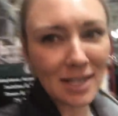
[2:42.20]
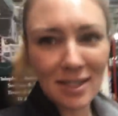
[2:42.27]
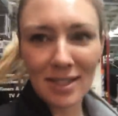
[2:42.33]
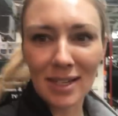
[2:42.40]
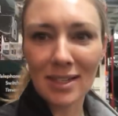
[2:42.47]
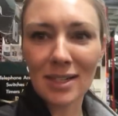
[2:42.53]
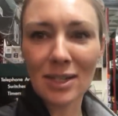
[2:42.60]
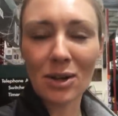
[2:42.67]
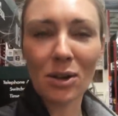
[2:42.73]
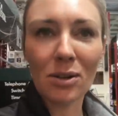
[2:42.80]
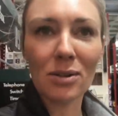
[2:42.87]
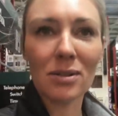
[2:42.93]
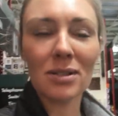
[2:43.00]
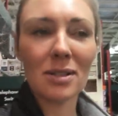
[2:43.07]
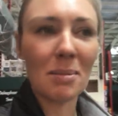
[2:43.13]
and
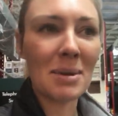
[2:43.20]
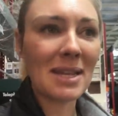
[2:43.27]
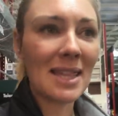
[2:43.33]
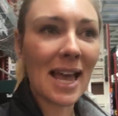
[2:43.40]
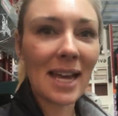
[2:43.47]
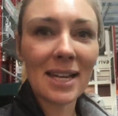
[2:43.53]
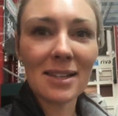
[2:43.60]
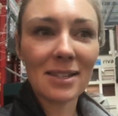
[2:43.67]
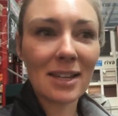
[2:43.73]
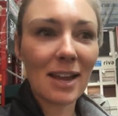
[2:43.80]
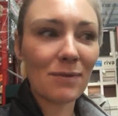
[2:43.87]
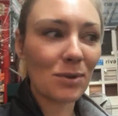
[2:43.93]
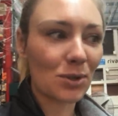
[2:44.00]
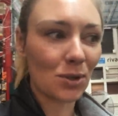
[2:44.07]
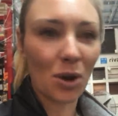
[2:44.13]
$60. I mean, that can
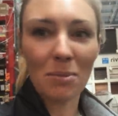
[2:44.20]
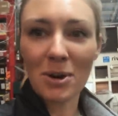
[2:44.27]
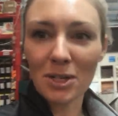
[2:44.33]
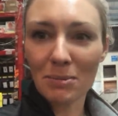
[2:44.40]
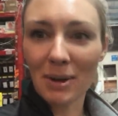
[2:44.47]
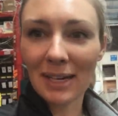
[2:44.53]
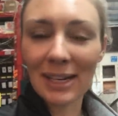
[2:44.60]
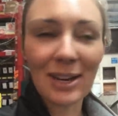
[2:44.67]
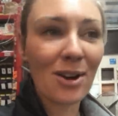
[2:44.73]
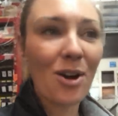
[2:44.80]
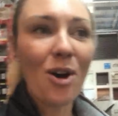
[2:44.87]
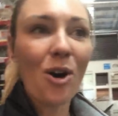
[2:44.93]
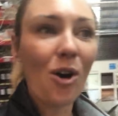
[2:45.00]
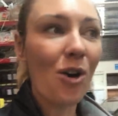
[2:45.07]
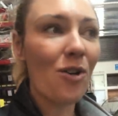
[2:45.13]
save you so much money
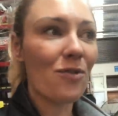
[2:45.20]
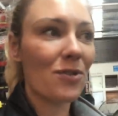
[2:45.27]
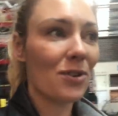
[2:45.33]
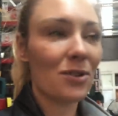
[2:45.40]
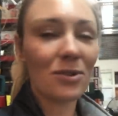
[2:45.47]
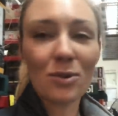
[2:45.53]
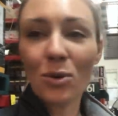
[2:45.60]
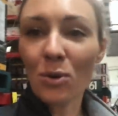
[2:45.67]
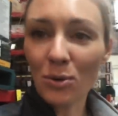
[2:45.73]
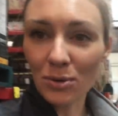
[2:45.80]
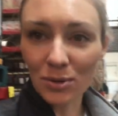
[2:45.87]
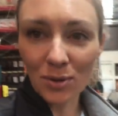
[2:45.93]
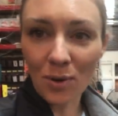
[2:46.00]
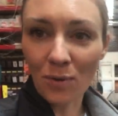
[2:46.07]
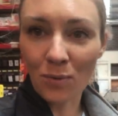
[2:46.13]
over the
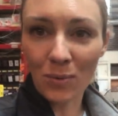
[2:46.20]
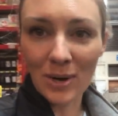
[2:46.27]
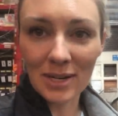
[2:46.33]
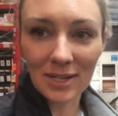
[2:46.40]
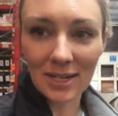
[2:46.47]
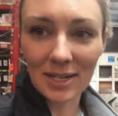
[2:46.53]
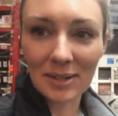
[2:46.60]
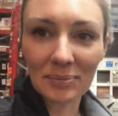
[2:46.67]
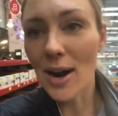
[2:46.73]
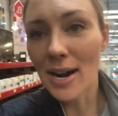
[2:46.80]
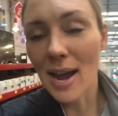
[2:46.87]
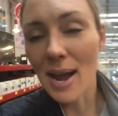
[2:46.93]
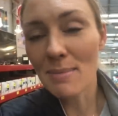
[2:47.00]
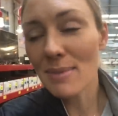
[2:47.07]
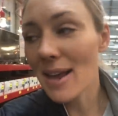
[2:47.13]
course of winter. right,
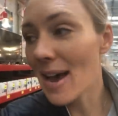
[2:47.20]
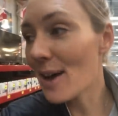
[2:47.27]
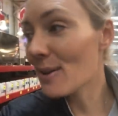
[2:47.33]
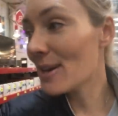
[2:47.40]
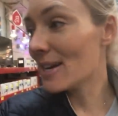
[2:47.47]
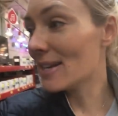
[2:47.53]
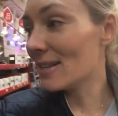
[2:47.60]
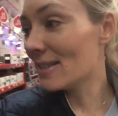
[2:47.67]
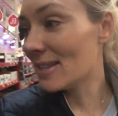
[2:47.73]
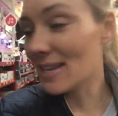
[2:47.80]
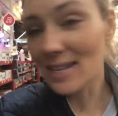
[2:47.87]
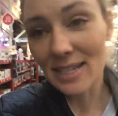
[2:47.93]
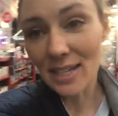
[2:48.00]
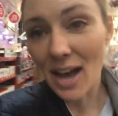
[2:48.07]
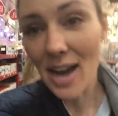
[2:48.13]
I am now in
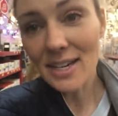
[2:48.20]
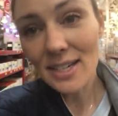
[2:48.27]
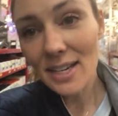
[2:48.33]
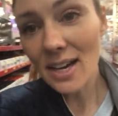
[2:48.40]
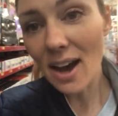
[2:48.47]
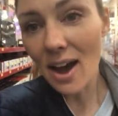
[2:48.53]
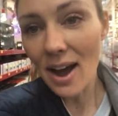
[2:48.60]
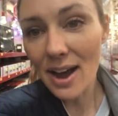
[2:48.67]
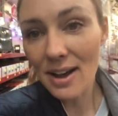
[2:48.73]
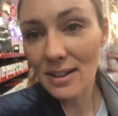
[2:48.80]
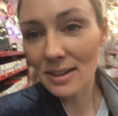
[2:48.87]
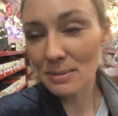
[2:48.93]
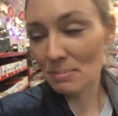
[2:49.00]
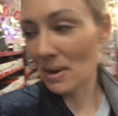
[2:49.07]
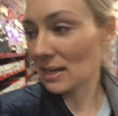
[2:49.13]
the lighting
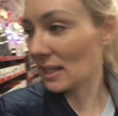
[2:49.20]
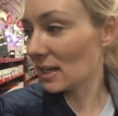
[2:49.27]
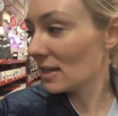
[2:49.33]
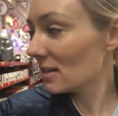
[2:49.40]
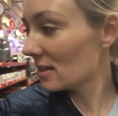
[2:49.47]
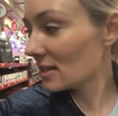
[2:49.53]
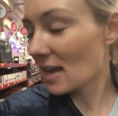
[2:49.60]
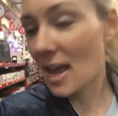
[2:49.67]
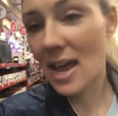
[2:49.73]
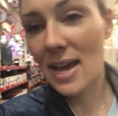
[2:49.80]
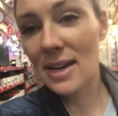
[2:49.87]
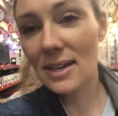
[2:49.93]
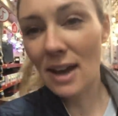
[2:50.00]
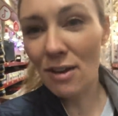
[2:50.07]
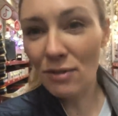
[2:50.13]
aisle at Bunnings
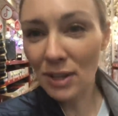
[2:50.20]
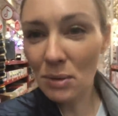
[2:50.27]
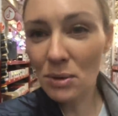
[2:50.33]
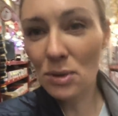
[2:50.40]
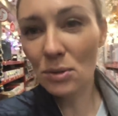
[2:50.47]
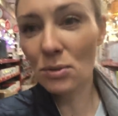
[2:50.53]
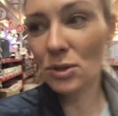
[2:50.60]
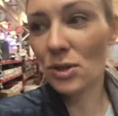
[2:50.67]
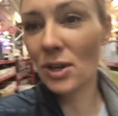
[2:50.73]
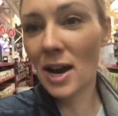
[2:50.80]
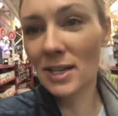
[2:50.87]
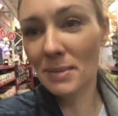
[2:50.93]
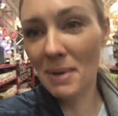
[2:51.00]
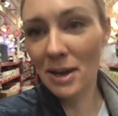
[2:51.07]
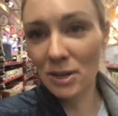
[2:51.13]
and I really want to talk to you
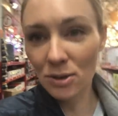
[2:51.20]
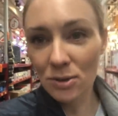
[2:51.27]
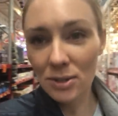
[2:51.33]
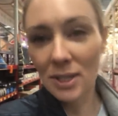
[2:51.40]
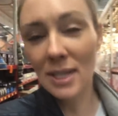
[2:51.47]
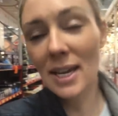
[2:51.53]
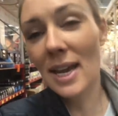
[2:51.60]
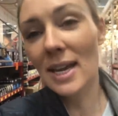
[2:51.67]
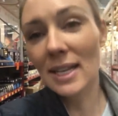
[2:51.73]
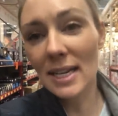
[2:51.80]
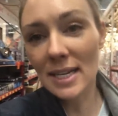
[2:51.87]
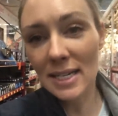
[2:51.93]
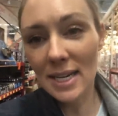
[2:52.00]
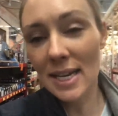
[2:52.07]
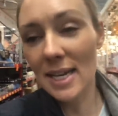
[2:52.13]
guys about using
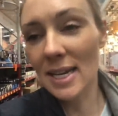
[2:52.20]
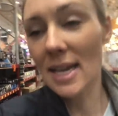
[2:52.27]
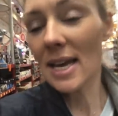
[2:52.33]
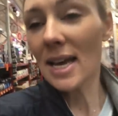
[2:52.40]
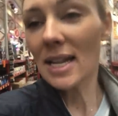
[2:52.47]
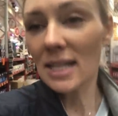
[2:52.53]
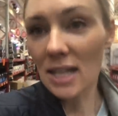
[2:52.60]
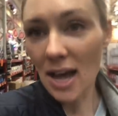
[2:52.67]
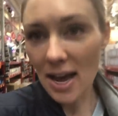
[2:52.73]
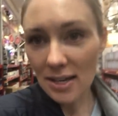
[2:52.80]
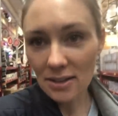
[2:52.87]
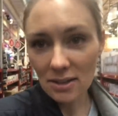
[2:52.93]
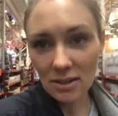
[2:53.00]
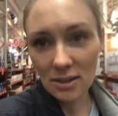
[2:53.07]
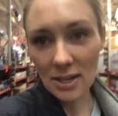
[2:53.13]
LED
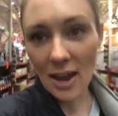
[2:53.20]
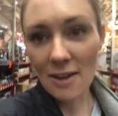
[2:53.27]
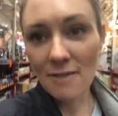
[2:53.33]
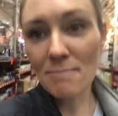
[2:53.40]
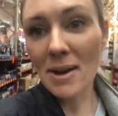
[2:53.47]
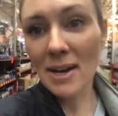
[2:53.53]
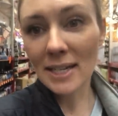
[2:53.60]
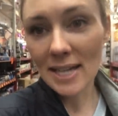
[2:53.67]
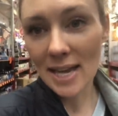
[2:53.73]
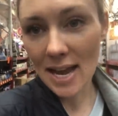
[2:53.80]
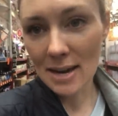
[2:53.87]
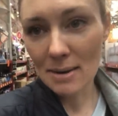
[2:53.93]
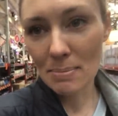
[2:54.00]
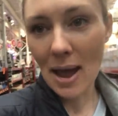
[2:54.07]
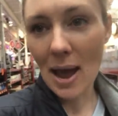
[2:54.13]
lights to save money
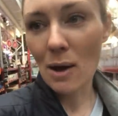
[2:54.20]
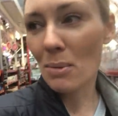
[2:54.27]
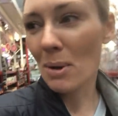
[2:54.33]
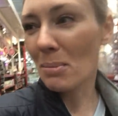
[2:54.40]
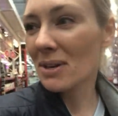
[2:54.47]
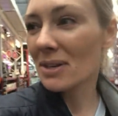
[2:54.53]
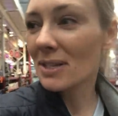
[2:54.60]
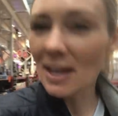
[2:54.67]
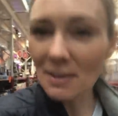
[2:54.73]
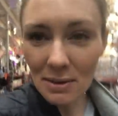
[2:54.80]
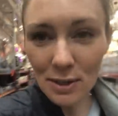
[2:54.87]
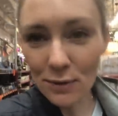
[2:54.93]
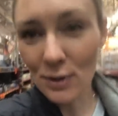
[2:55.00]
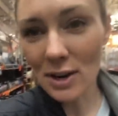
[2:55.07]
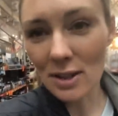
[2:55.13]
and power, but I'm going to save
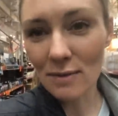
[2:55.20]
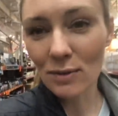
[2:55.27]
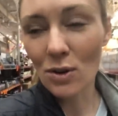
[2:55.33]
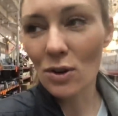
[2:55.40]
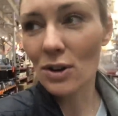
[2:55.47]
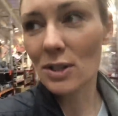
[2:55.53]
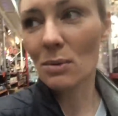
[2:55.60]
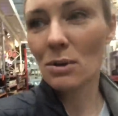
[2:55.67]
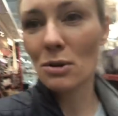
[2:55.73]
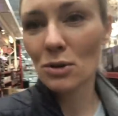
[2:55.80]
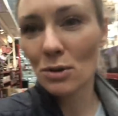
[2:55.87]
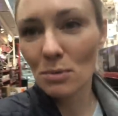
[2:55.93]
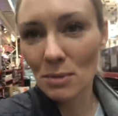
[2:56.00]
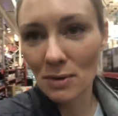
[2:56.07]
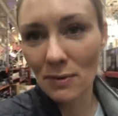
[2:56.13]
this for another vlog because I want to
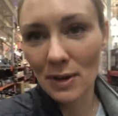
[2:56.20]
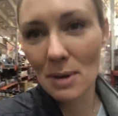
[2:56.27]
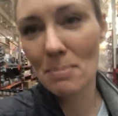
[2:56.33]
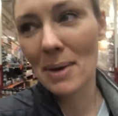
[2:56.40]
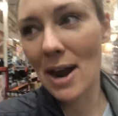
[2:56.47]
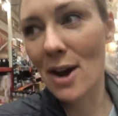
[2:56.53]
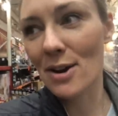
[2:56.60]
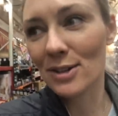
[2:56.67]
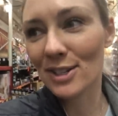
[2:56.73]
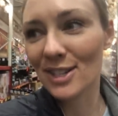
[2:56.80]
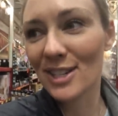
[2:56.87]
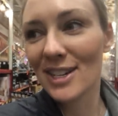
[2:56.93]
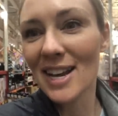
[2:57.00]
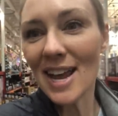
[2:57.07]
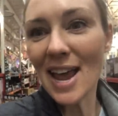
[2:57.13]
do a bit of a
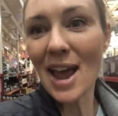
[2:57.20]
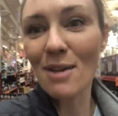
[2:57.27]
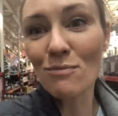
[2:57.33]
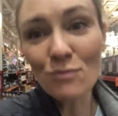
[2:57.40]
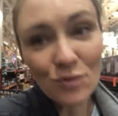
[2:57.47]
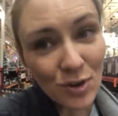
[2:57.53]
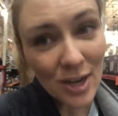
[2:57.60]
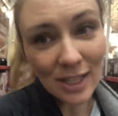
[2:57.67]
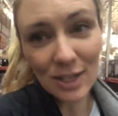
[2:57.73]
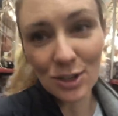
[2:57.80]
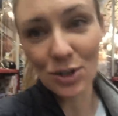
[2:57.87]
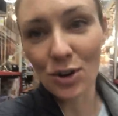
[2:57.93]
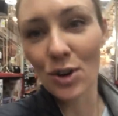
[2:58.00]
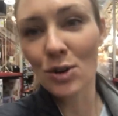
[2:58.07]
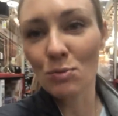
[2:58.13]
comparison and really
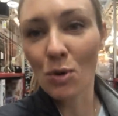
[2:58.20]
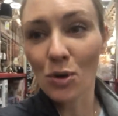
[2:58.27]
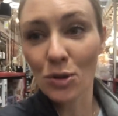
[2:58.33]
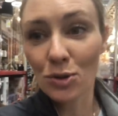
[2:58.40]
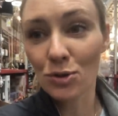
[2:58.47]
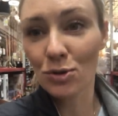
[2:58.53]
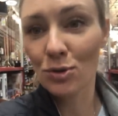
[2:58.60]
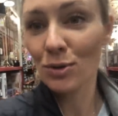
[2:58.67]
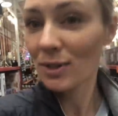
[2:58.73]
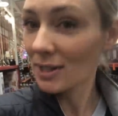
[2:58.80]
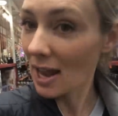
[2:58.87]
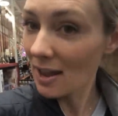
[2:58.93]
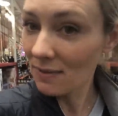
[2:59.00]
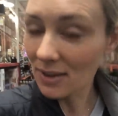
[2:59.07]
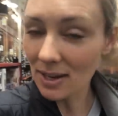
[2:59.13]
show you what the true
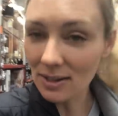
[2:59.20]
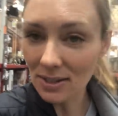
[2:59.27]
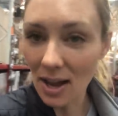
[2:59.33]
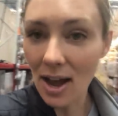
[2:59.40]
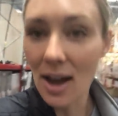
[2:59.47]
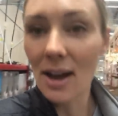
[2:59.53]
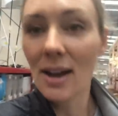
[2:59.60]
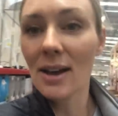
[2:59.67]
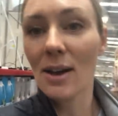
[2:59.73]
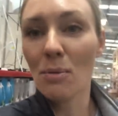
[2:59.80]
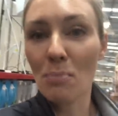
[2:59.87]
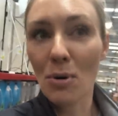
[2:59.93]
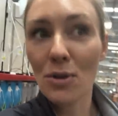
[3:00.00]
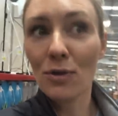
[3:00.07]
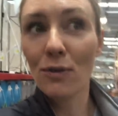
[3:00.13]
savings are,
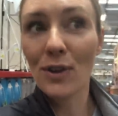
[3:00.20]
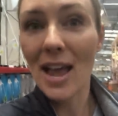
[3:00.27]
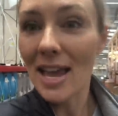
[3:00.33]
both for